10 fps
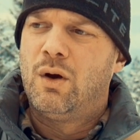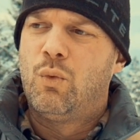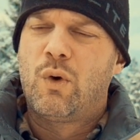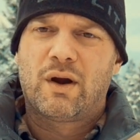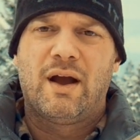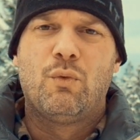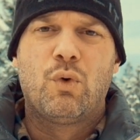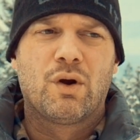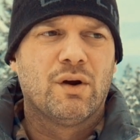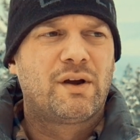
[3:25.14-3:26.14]
where I
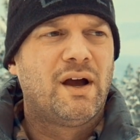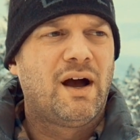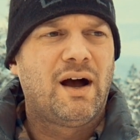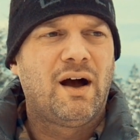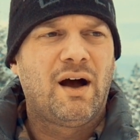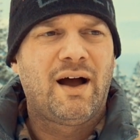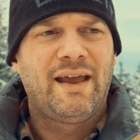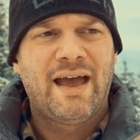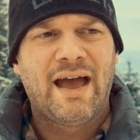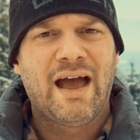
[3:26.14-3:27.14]
work, I
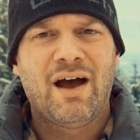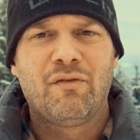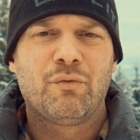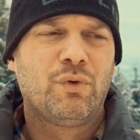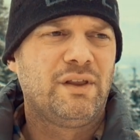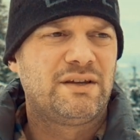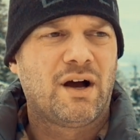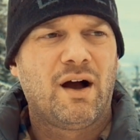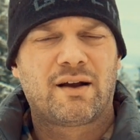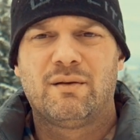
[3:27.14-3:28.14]
haven't really
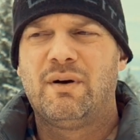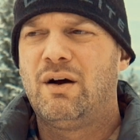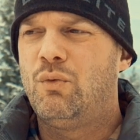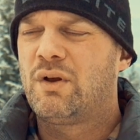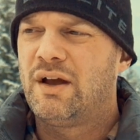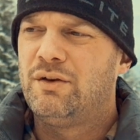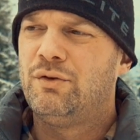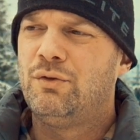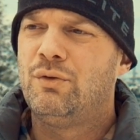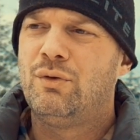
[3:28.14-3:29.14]
talked about what I
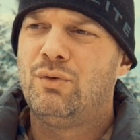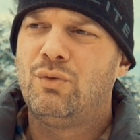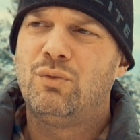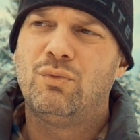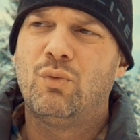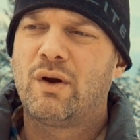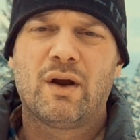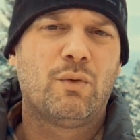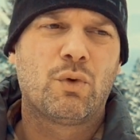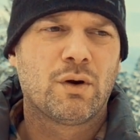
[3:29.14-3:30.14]
do, where
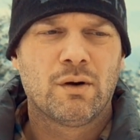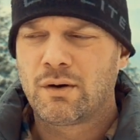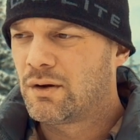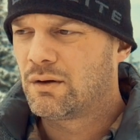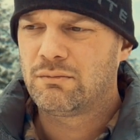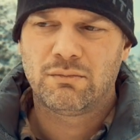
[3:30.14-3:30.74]
I work,